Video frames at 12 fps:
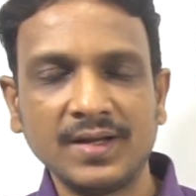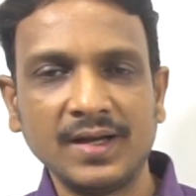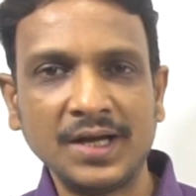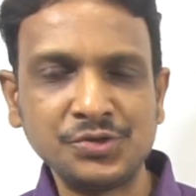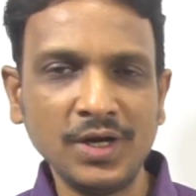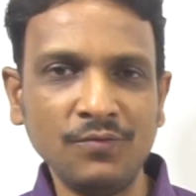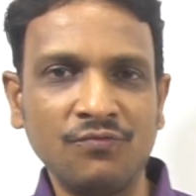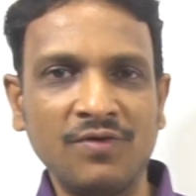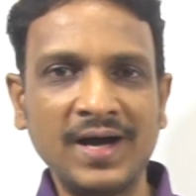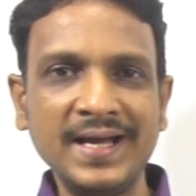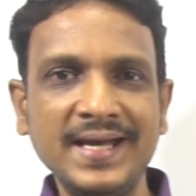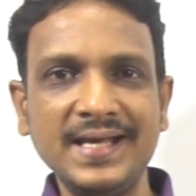Actually,
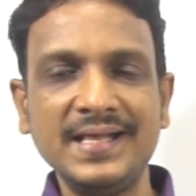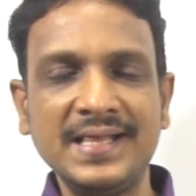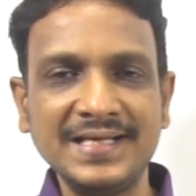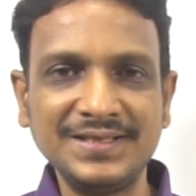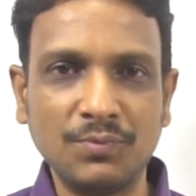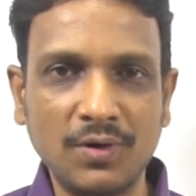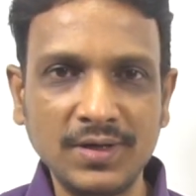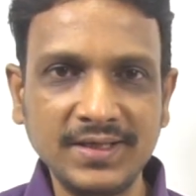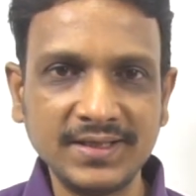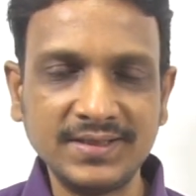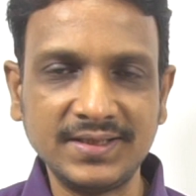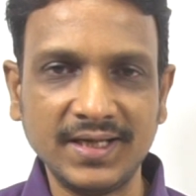why the small
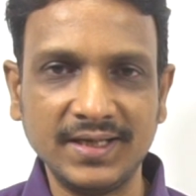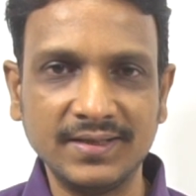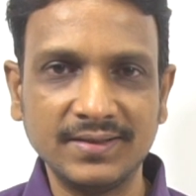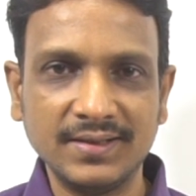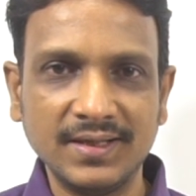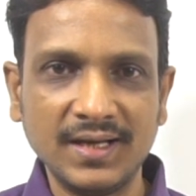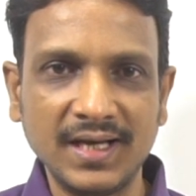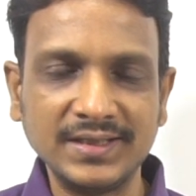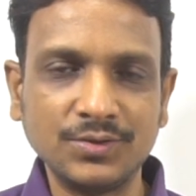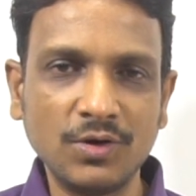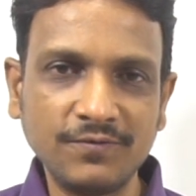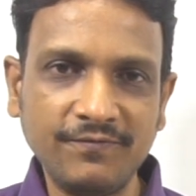intestine
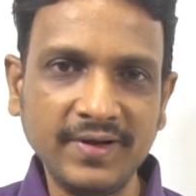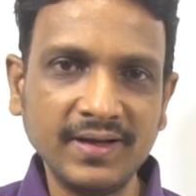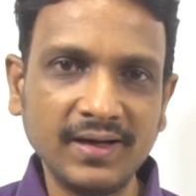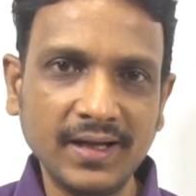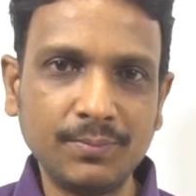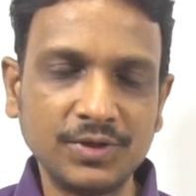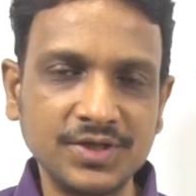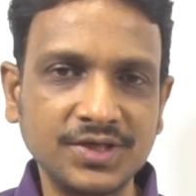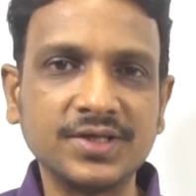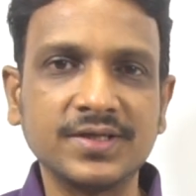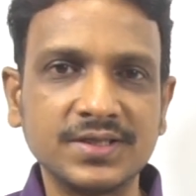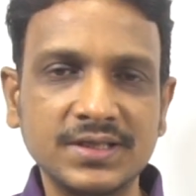has got finger-like
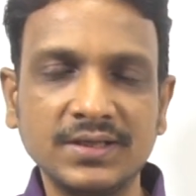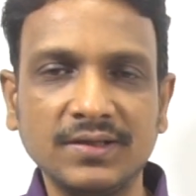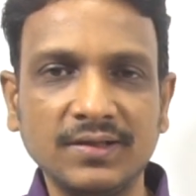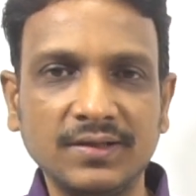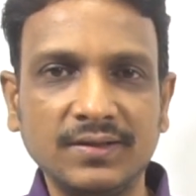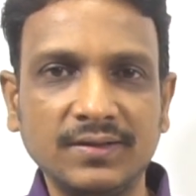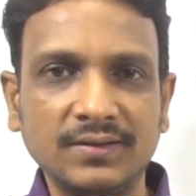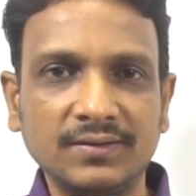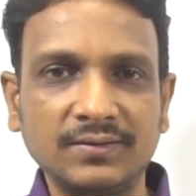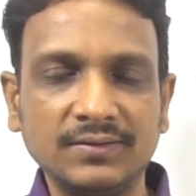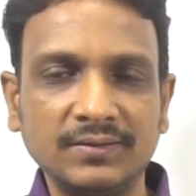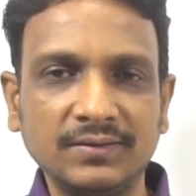projections?
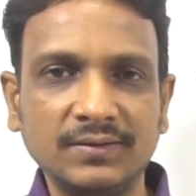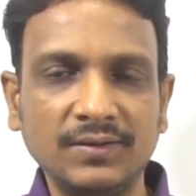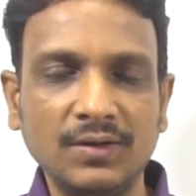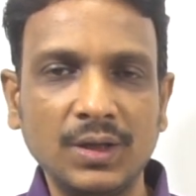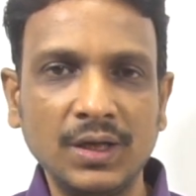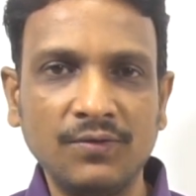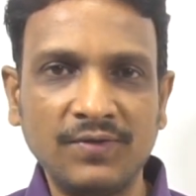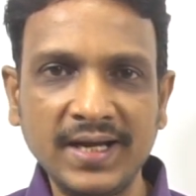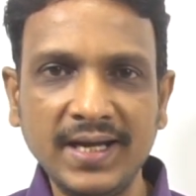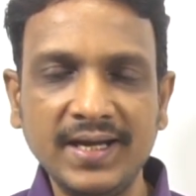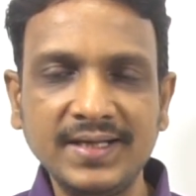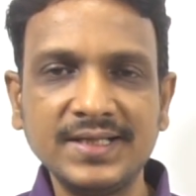Why
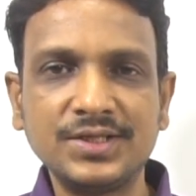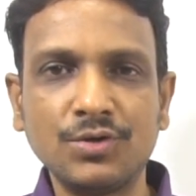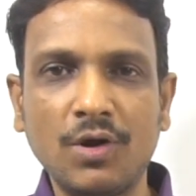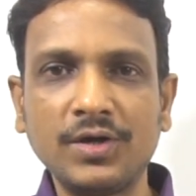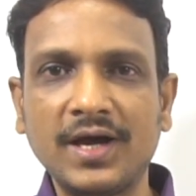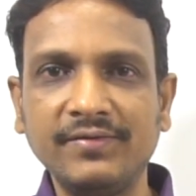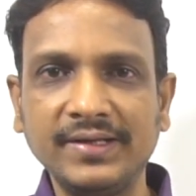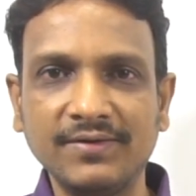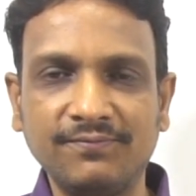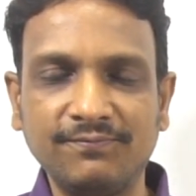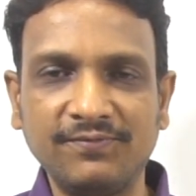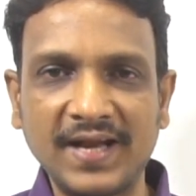it is not having a
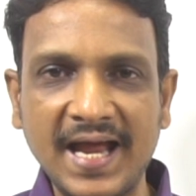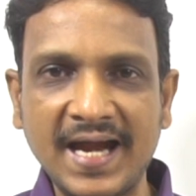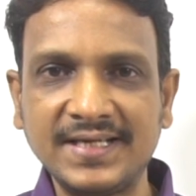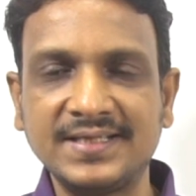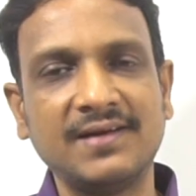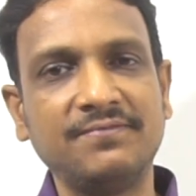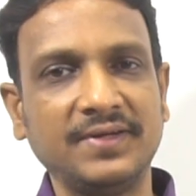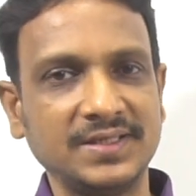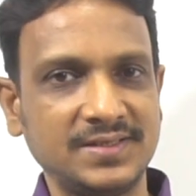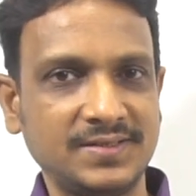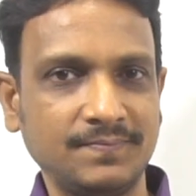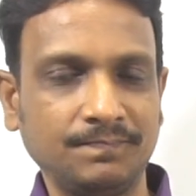flat
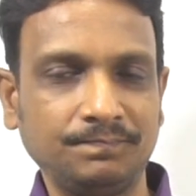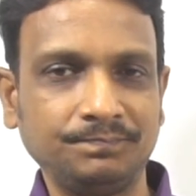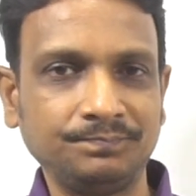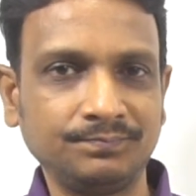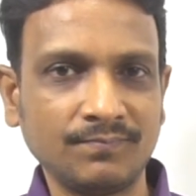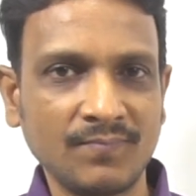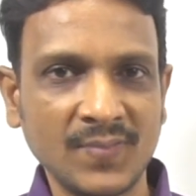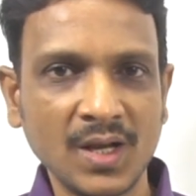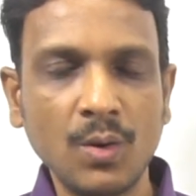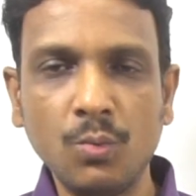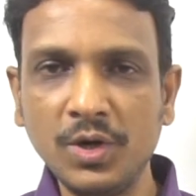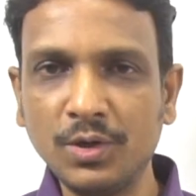surface?
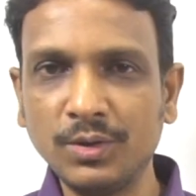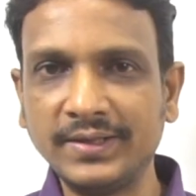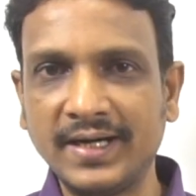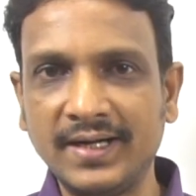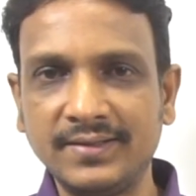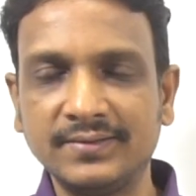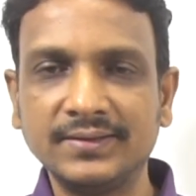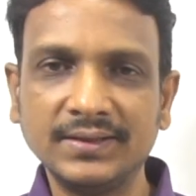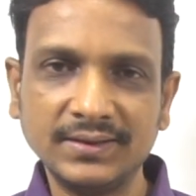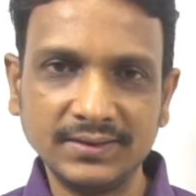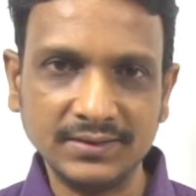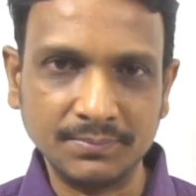We know that
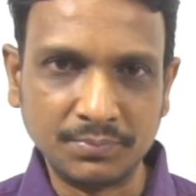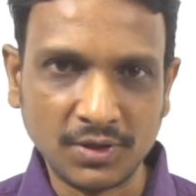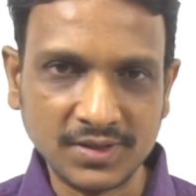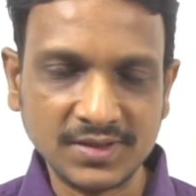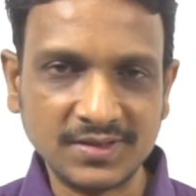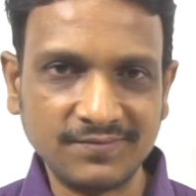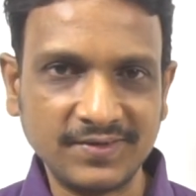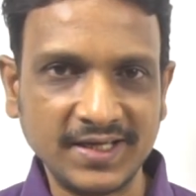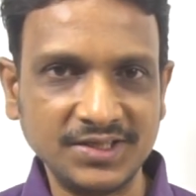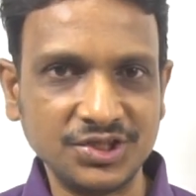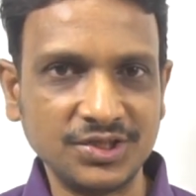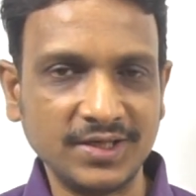the process of
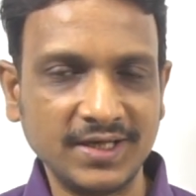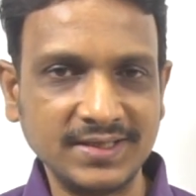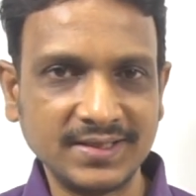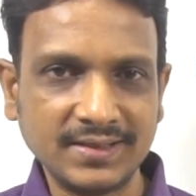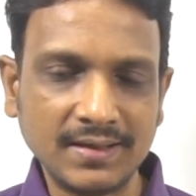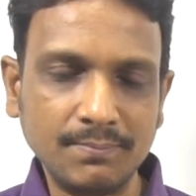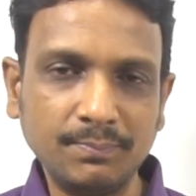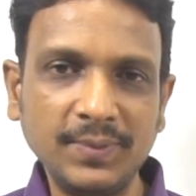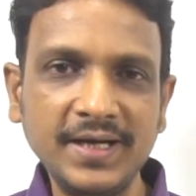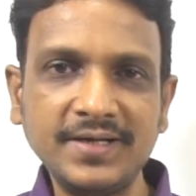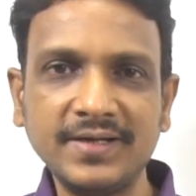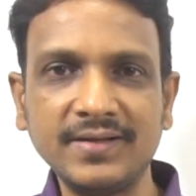digestion gets
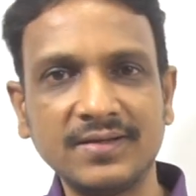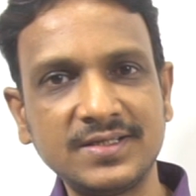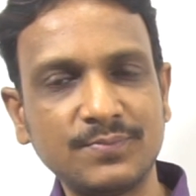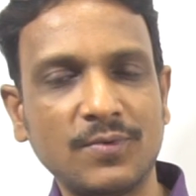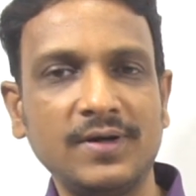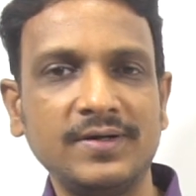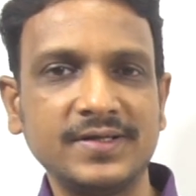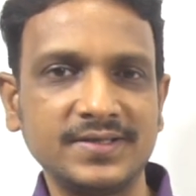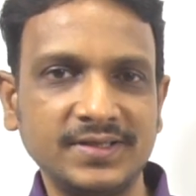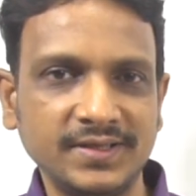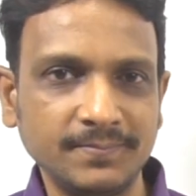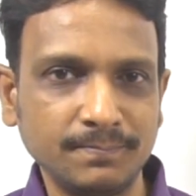completed in the small
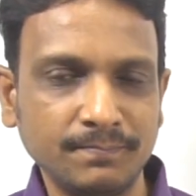intestine.